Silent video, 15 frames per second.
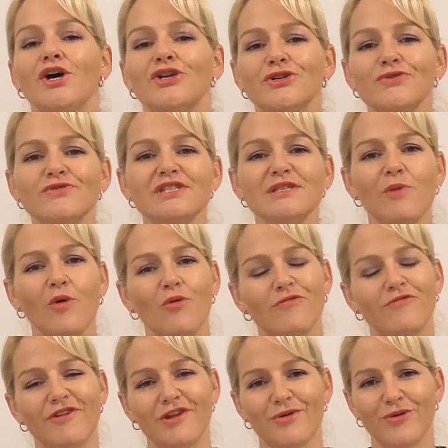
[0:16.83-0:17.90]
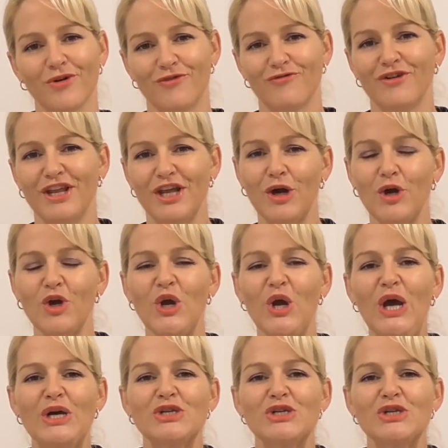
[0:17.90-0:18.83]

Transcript: too small for their own video.